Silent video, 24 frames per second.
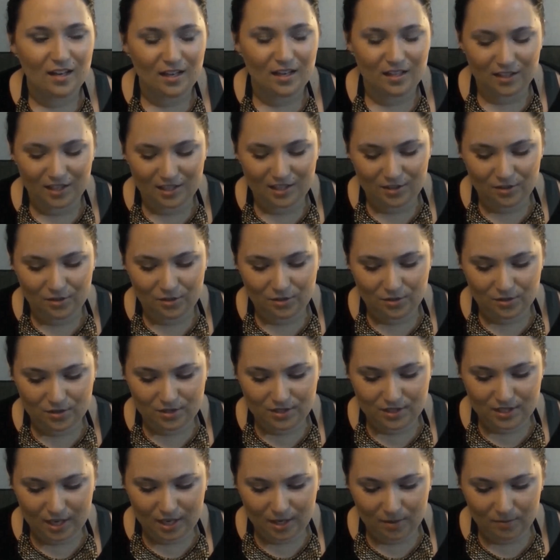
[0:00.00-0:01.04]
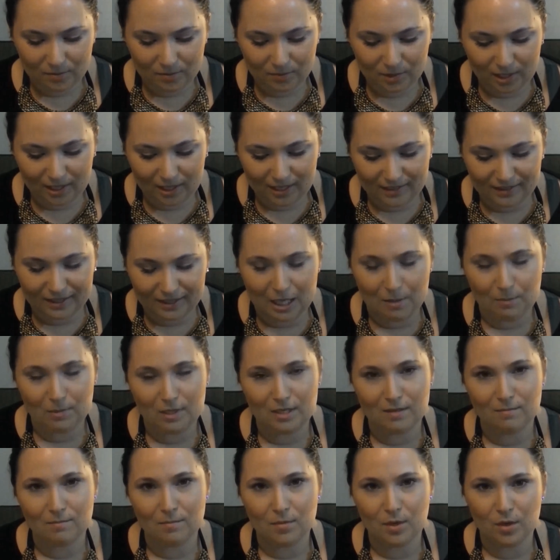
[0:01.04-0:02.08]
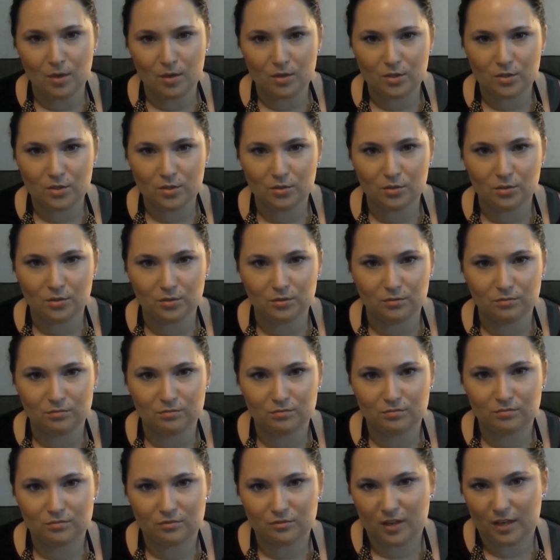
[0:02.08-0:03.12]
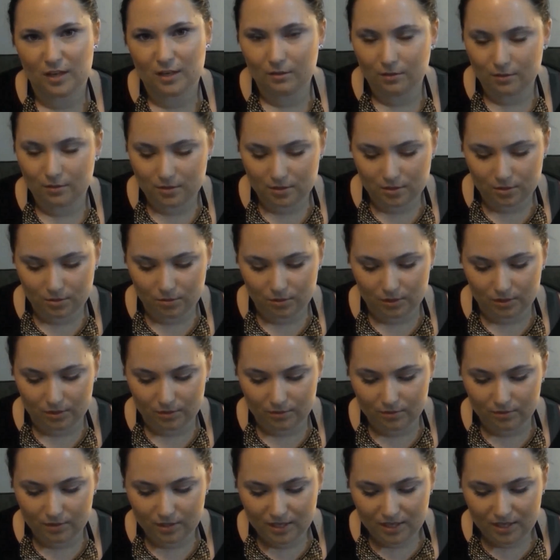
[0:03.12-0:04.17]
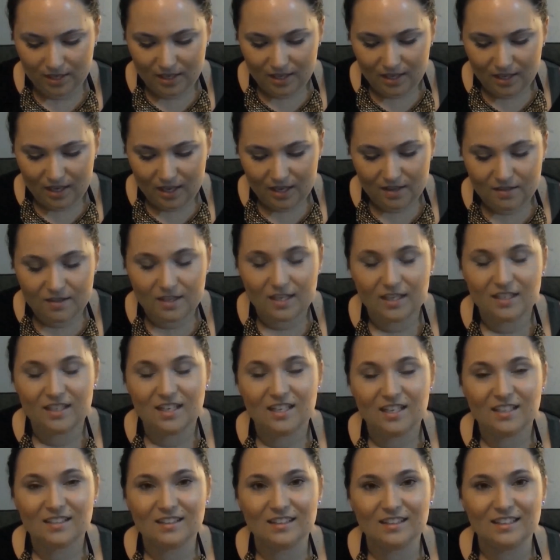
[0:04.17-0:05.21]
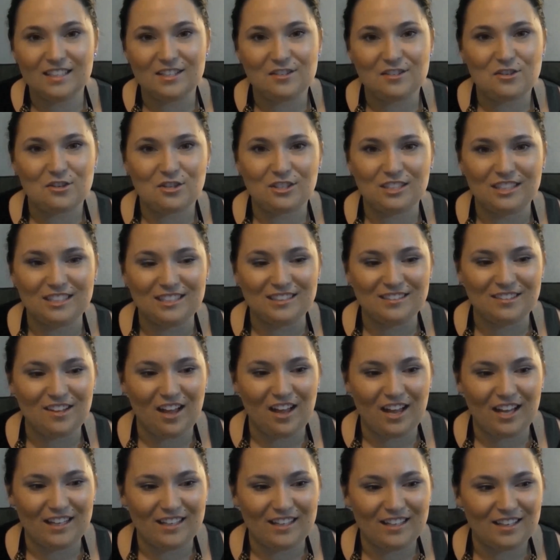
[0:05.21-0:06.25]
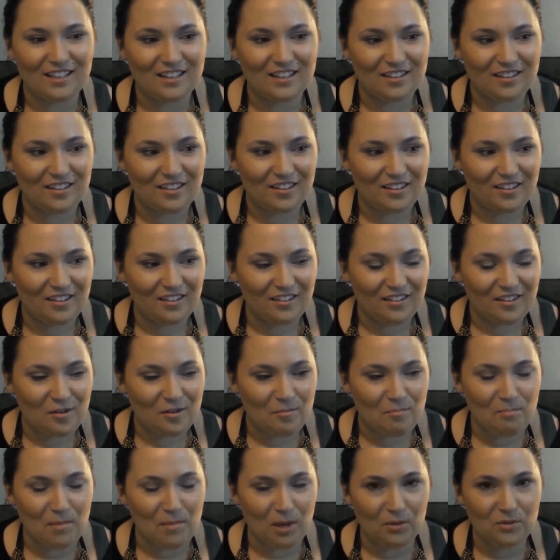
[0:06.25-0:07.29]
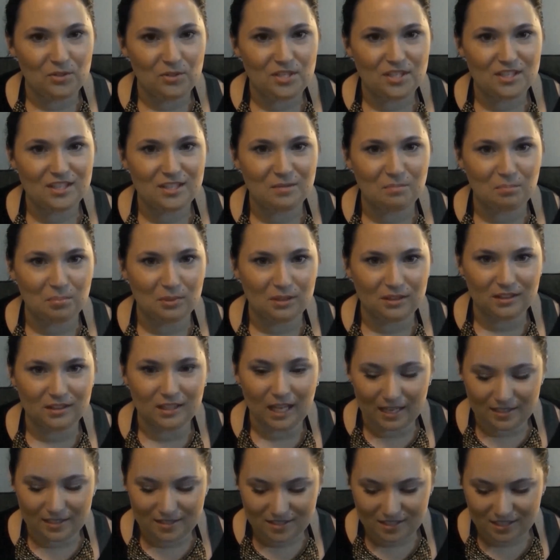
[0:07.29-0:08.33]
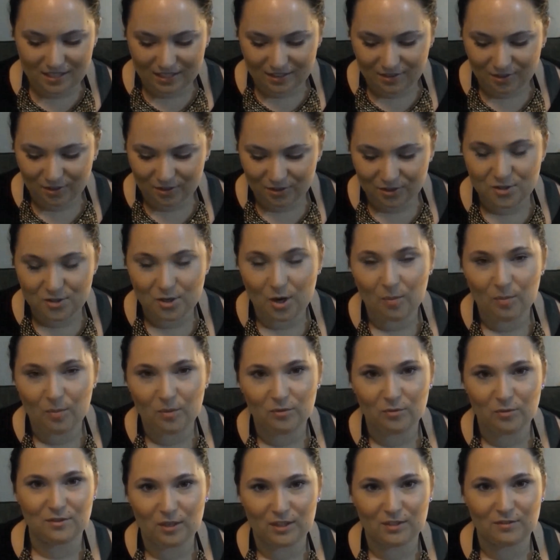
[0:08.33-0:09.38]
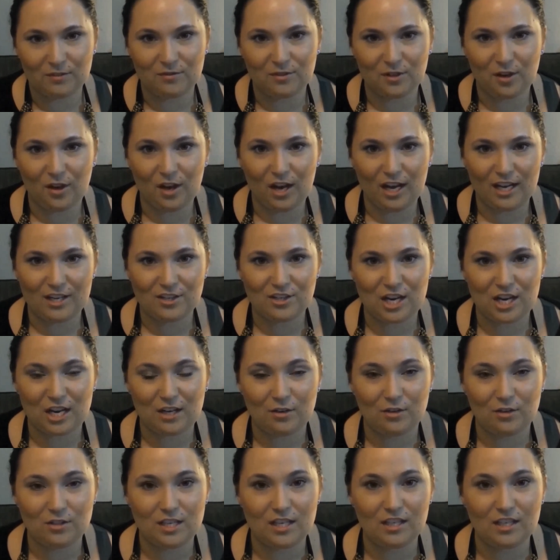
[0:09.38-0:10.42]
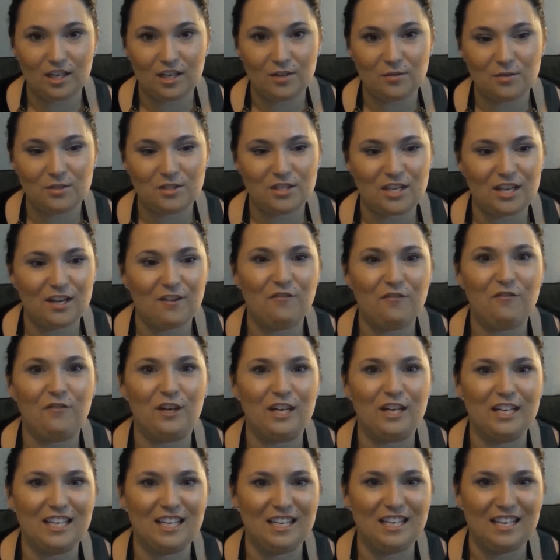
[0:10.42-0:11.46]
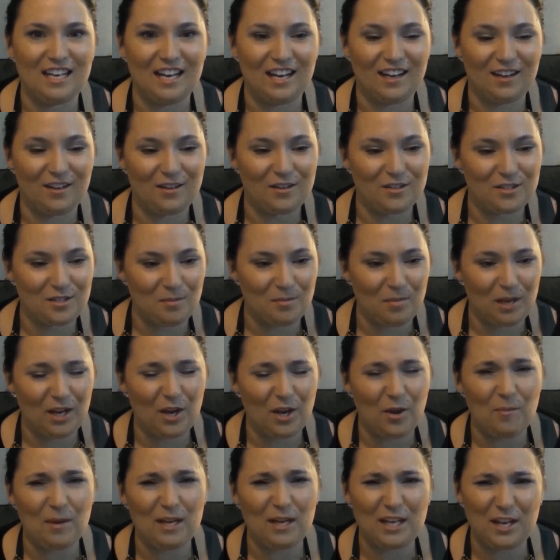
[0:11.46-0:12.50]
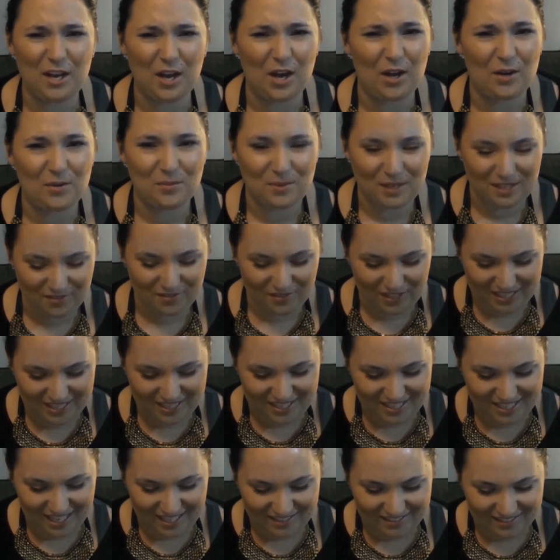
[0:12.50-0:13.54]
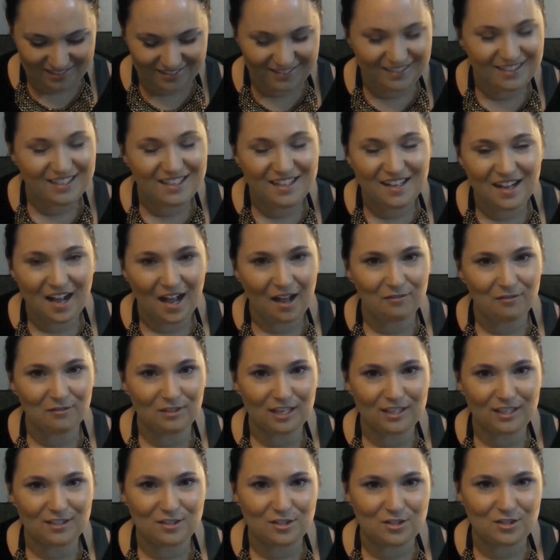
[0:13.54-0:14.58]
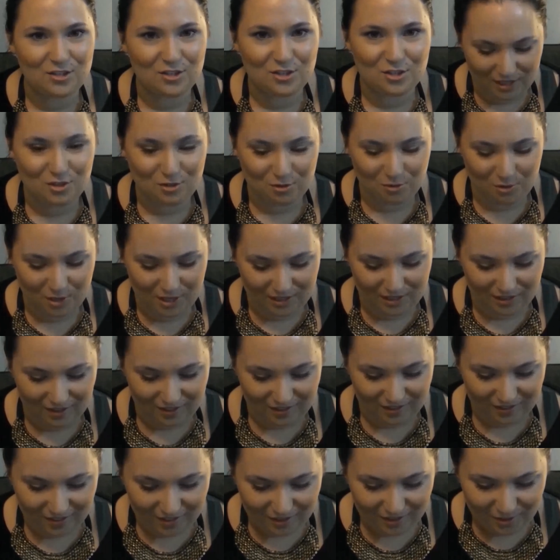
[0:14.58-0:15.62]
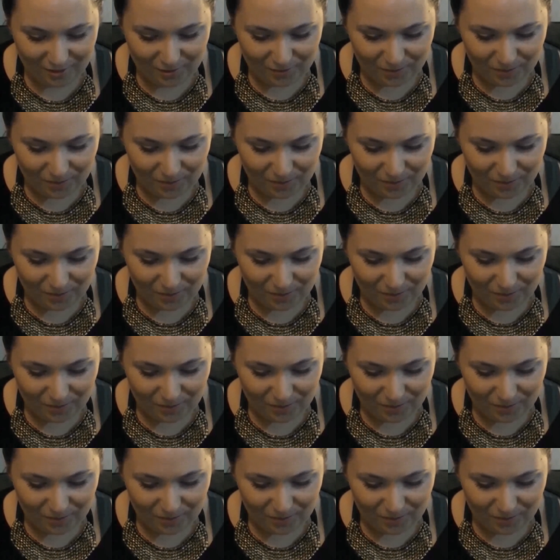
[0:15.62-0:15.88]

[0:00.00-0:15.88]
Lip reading: and I used like a lemon myrtle fragrance oil. And then it literally like melted the plastic on the top of one of the eyeshadows. And I was like freaking out because I'm like, oh my God, what have I done? I've like destroyed it.